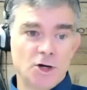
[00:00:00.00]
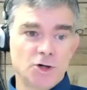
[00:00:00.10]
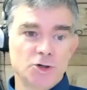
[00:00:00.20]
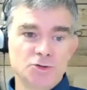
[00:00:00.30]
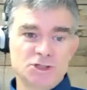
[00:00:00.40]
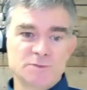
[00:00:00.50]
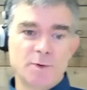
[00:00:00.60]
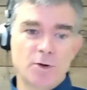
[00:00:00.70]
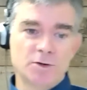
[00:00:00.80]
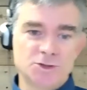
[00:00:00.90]
who
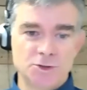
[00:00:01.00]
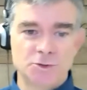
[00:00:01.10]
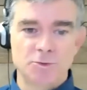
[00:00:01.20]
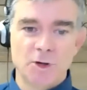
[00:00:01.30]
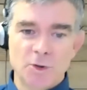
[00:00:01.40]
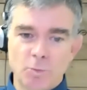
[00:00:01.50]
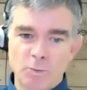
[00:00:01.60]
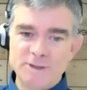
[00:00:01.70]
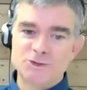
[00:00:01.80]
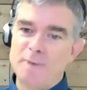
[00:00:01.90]
spoke to
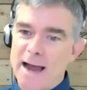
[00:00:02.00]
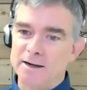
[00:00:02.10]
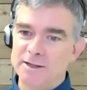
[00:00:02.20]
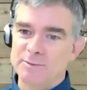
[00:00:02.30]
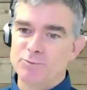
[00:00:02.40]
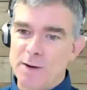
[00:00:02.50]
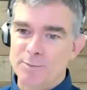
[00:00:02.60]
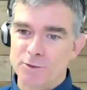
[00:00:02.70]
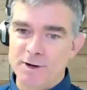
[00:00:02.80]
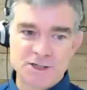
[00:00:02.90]
winter paddling
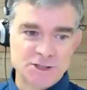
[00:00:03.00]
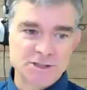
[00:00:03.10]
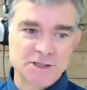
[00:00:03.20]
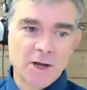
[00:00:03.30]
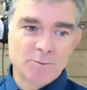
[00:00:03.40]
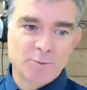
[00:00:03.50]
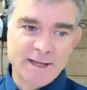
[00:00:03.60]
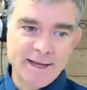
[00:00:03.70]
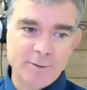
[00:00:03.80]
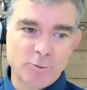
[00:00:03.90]
preparations, but
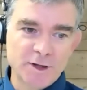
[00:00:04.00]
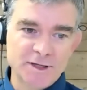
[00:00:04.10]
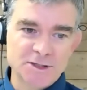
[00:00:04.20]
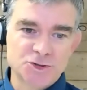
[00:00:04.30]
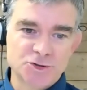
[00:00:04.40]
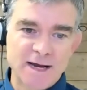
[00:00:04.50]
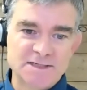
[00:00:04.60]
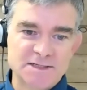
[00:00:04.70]
he really addressed